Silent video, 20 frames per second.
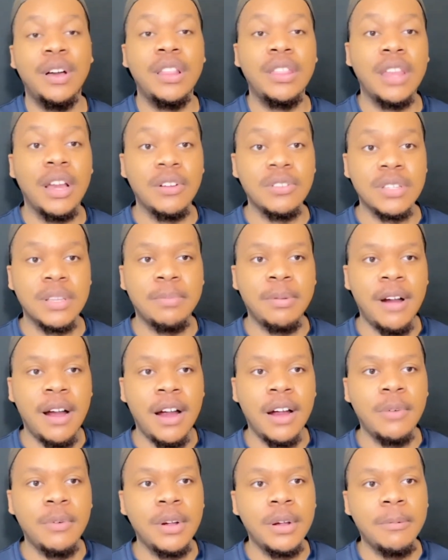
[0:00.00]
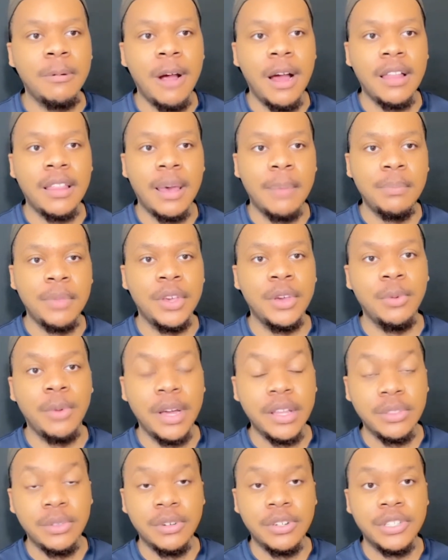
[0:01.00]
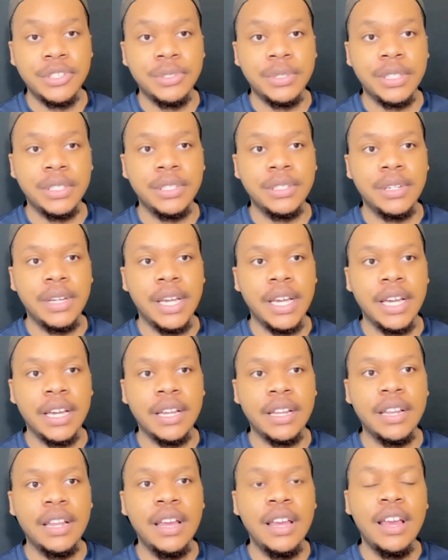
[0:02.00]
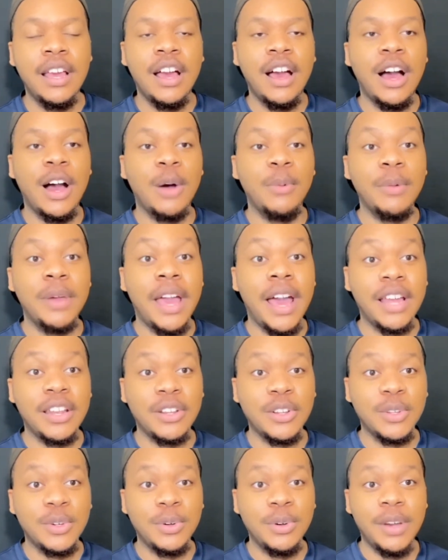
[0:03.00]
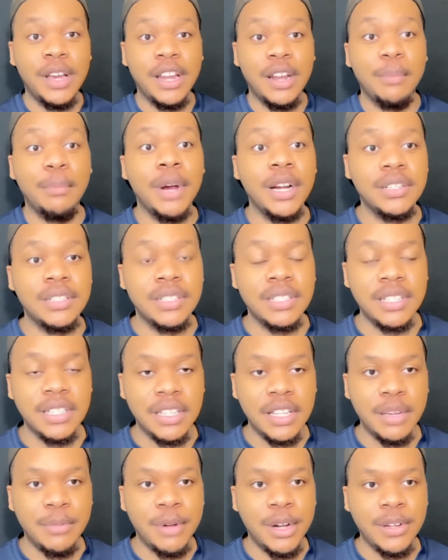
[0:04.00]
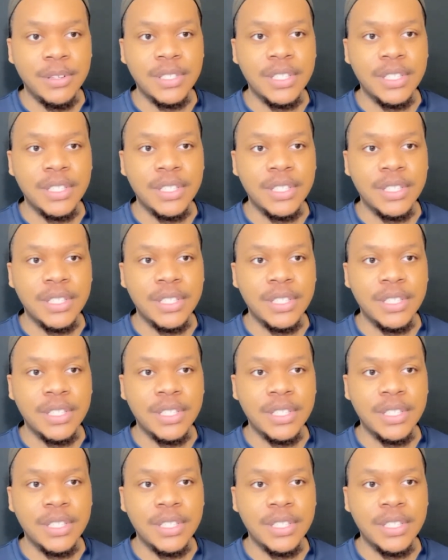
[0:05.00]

there was a part we were probably like midway through the drill, and um, we had to do an emergency demo.